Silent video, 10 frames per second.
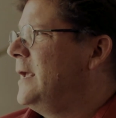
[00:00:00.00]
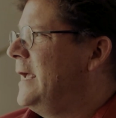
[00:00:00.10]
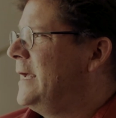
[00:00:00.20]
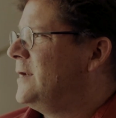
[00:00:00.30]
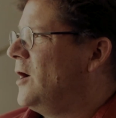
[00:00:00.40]

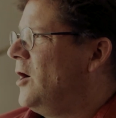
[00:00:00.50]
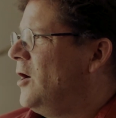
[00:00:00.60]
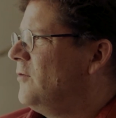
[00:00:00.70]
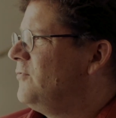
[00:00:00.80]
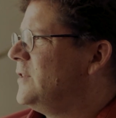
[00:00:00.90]
and
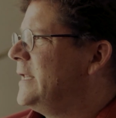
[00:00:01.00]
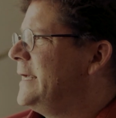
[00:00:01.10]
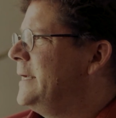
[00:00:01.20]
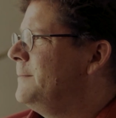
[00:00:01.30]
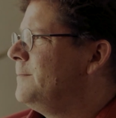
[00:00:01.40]

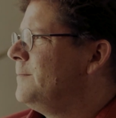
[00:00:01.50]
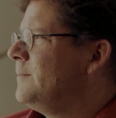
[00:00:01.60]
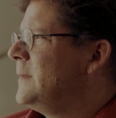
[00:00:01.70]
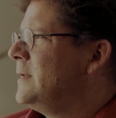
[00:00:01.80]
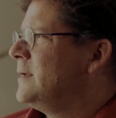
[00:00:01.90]
awfully
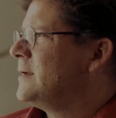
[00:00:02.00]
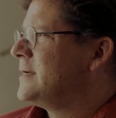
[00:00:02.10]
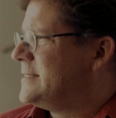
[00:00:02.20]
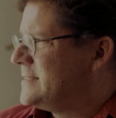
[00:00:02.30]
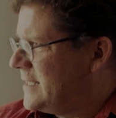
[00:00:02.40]

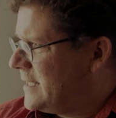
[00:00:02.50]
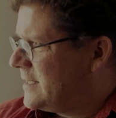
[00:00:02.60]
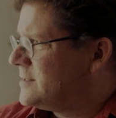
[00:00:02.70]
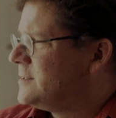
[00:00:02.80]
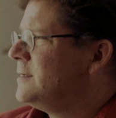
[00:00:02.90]

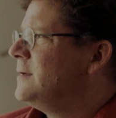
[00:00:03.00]
content